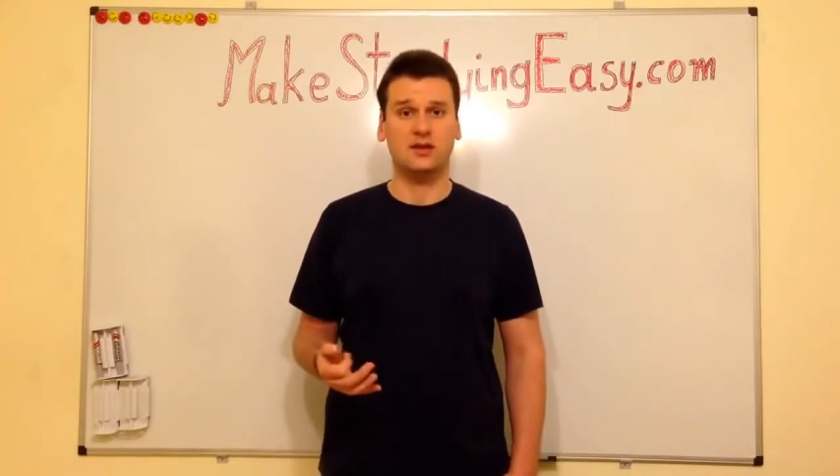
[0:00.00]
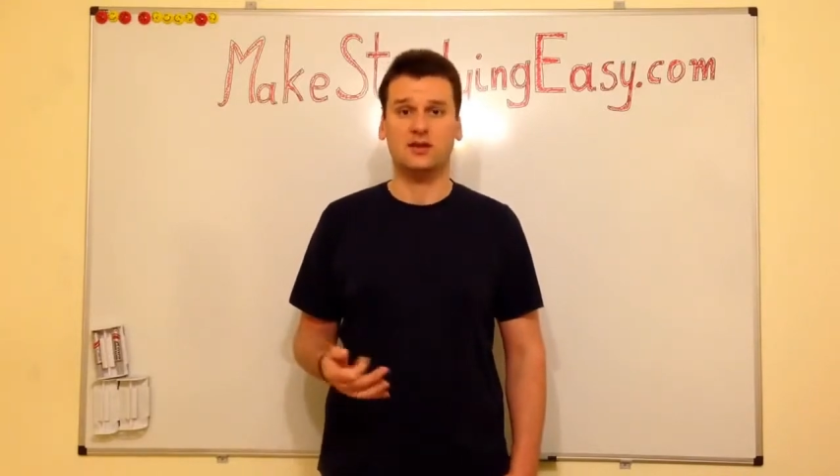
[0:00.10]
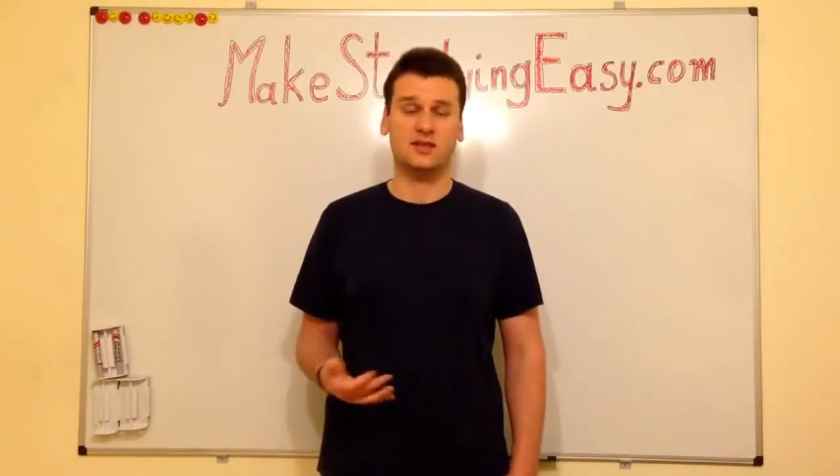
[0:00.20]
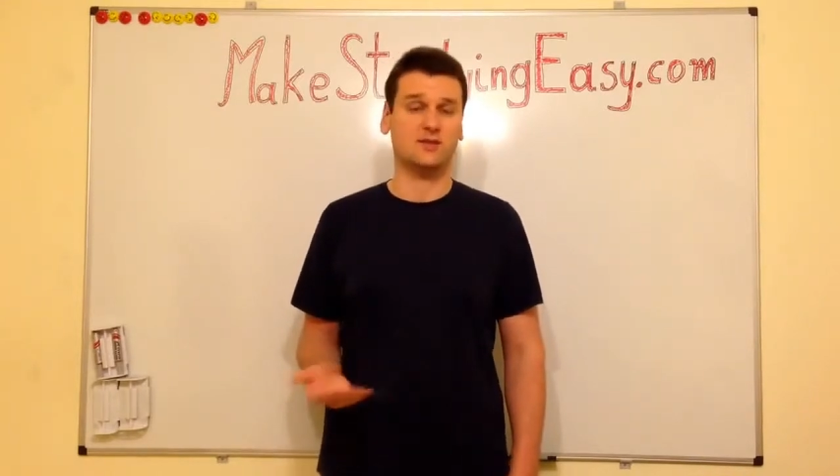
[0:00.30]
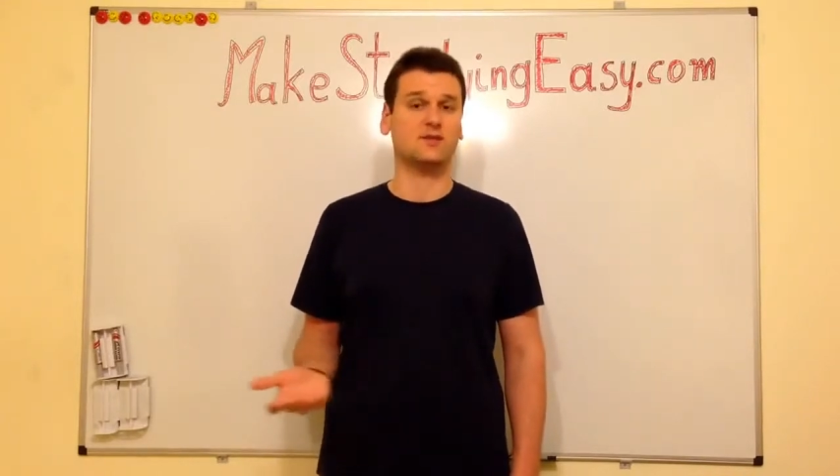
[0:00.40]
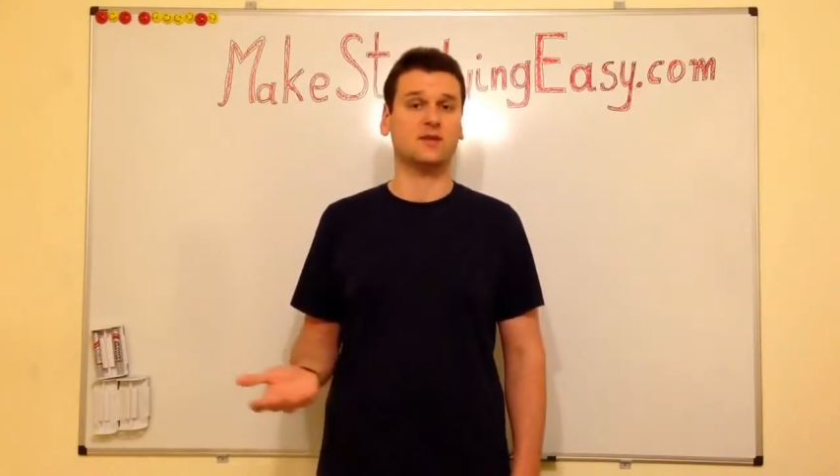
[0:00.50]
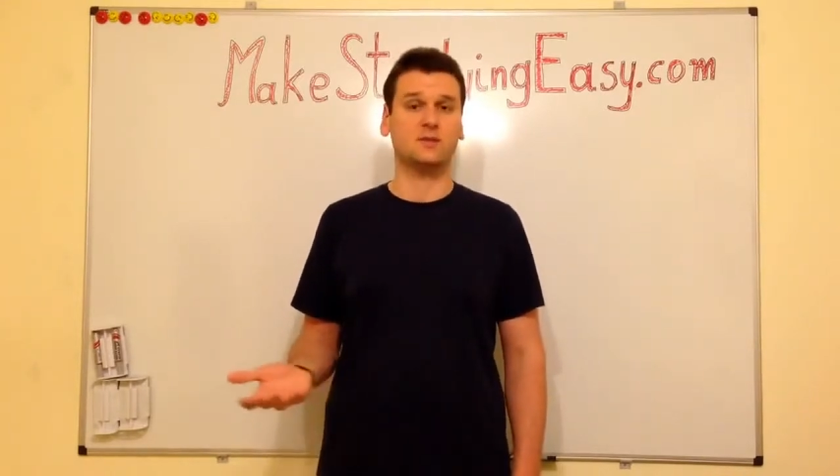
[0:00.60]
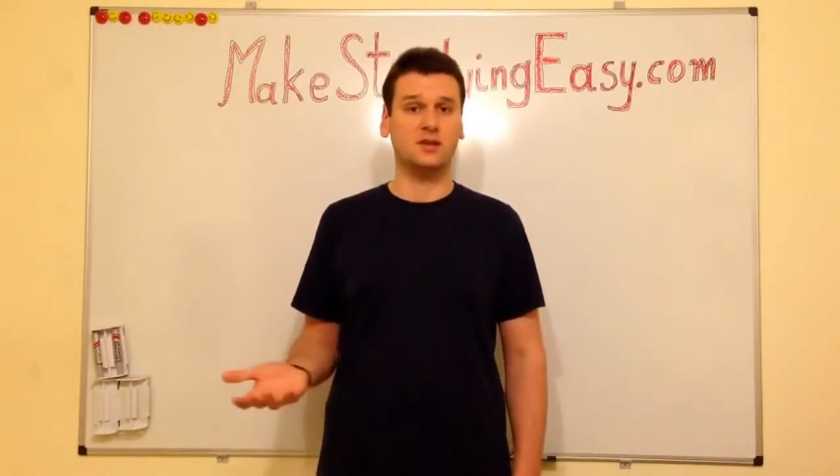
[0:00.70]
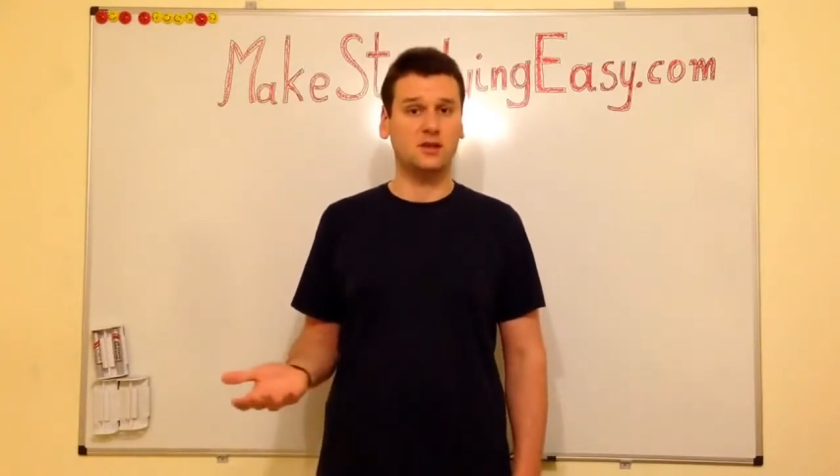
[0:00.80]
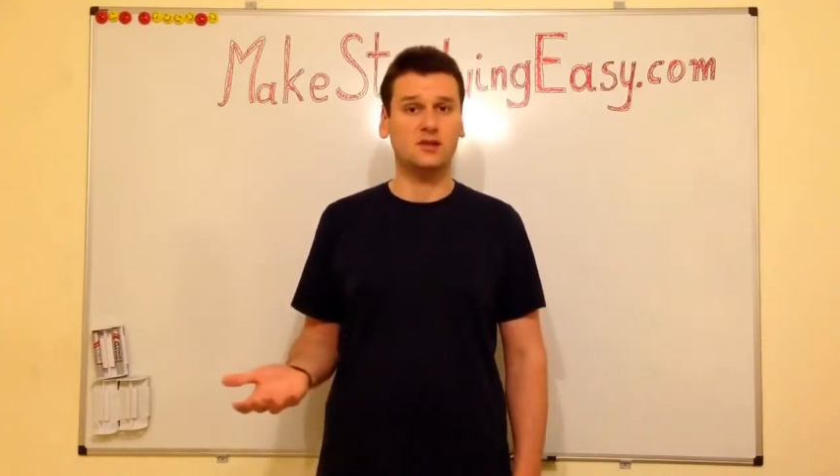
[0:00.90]
Sounds
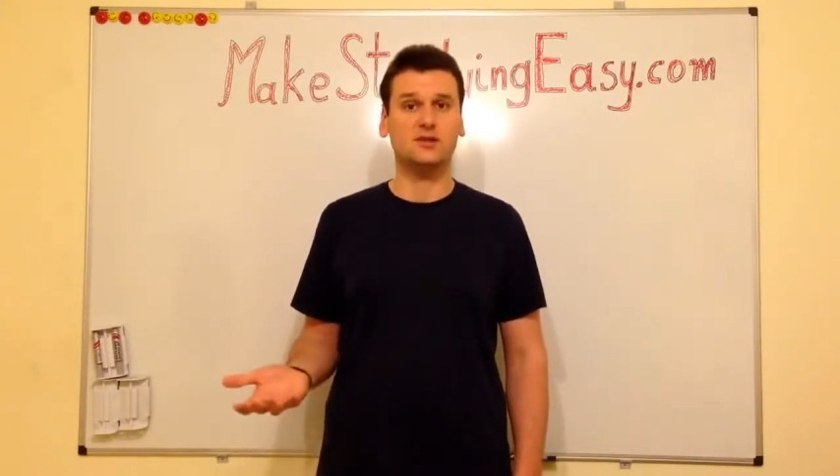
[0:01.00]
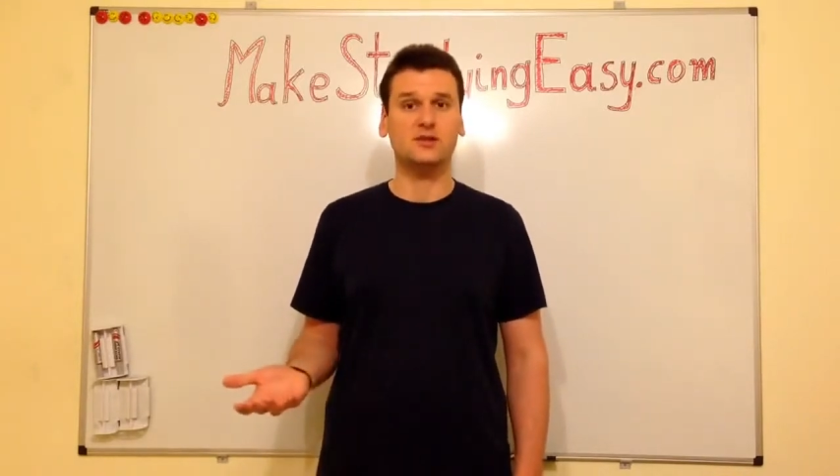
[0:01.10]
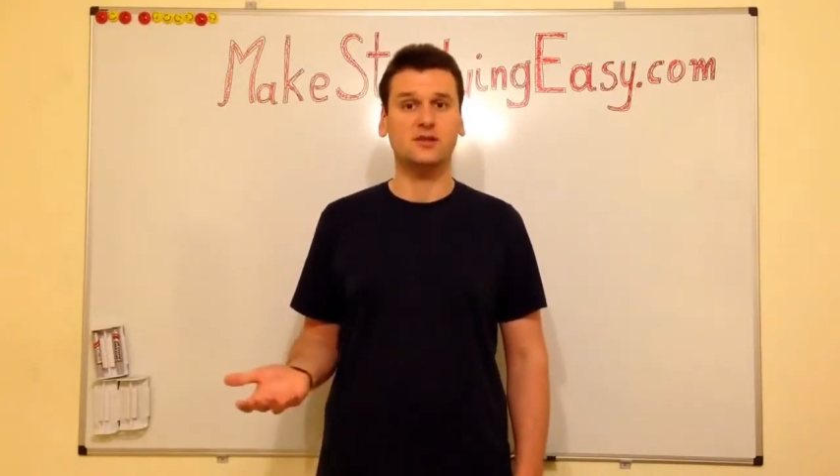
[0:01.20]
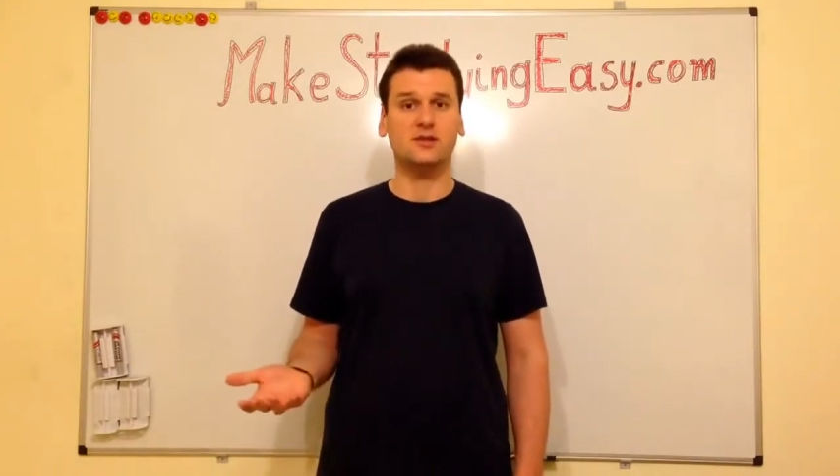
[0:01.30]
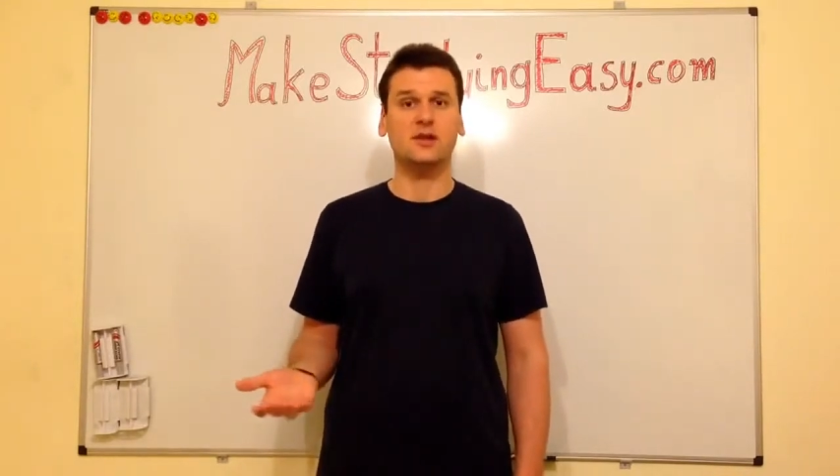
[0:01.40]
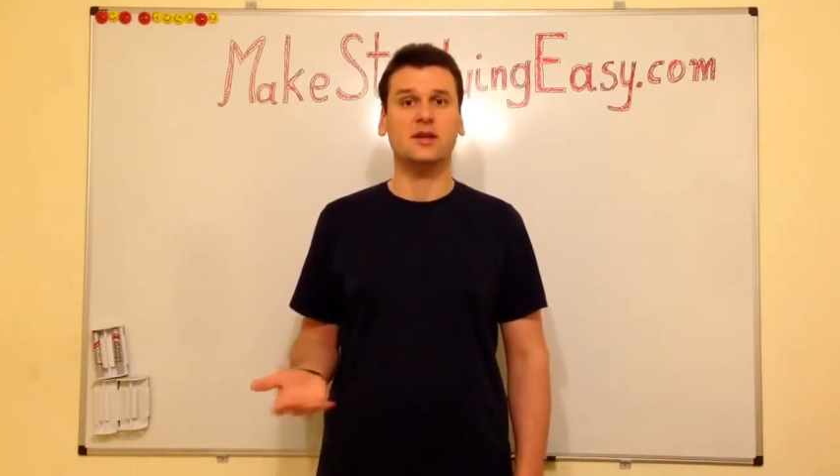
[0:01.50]
familiar to you?